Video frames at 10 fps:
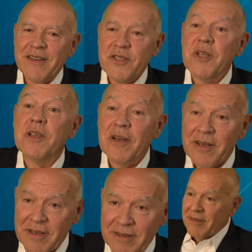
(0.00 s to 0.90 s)

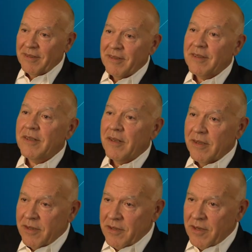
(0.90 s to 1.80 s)
singular yeah.
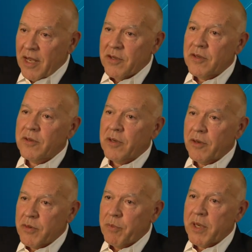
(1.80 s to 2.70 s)

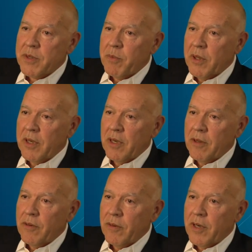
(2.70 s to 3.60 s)
statutory responsibility and
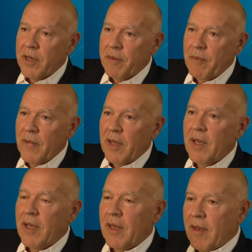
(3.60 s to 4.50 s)
authority.
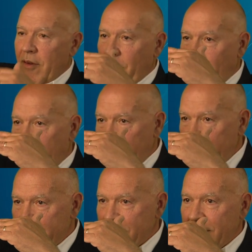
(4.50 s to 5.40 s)
Where it
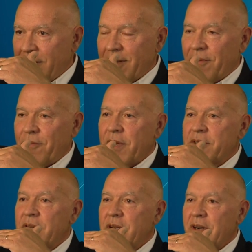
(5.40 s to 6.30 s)
gets
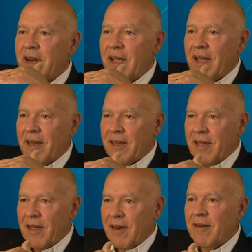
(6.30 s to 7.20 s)
fuzzier and
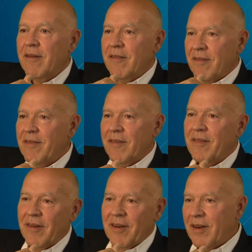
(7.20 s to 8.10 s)
then
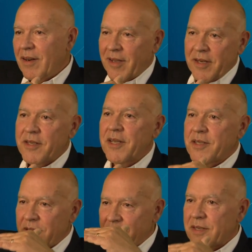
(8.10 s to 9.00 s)

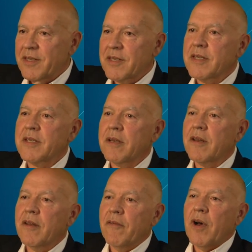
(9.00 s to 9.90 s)
contentious is as it
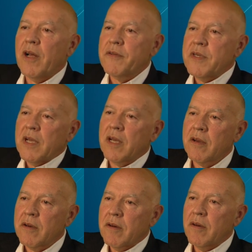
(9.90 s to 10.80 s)
devolves
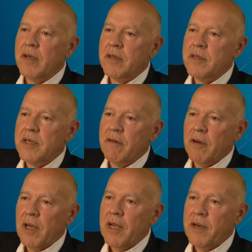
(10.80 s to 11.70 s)
down
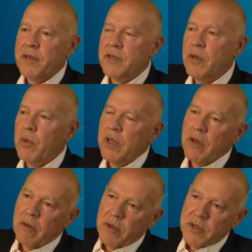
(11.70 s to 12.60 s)
several layers. So when
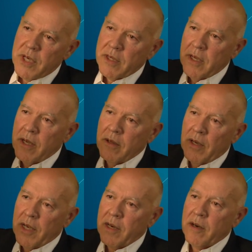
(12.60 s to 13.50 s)
you inject another
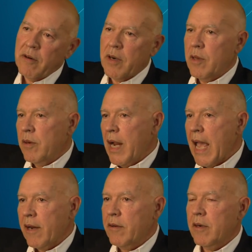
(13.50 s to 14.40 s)
layer or another
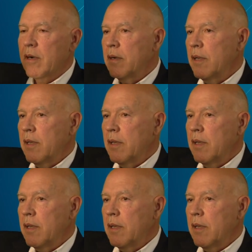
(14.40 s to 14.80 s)
actor